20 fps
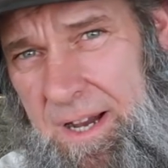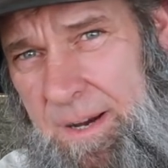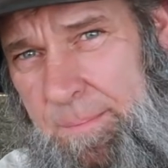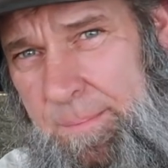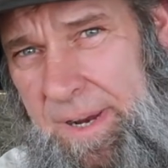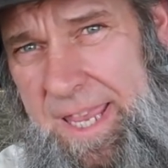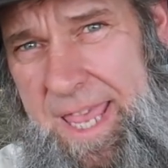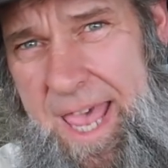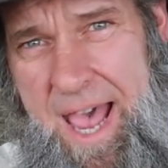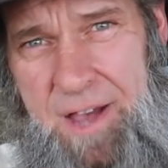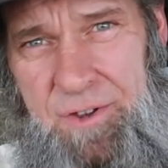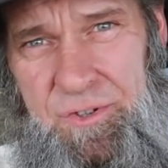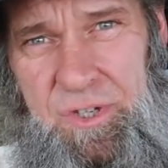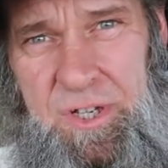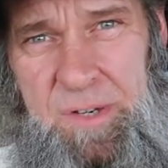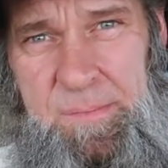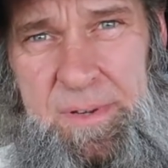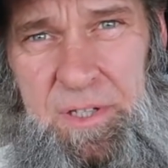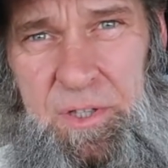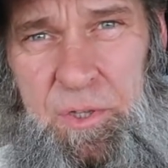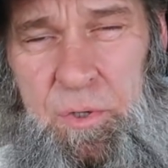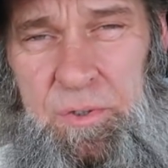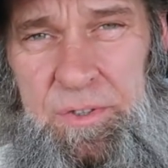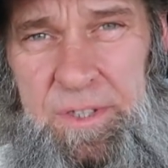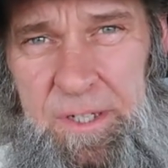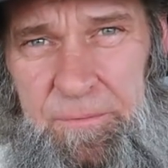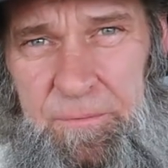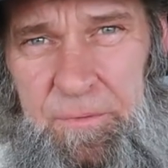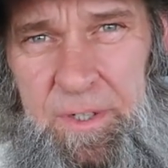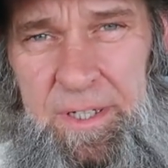Um, a cow's going to be a little
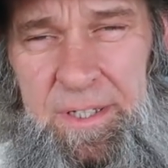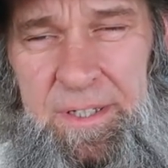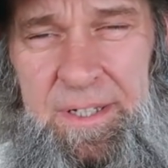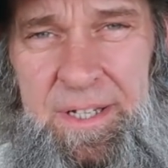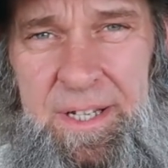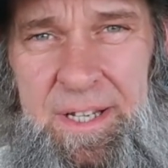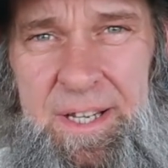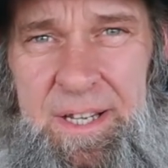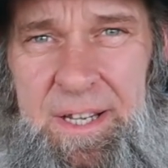different.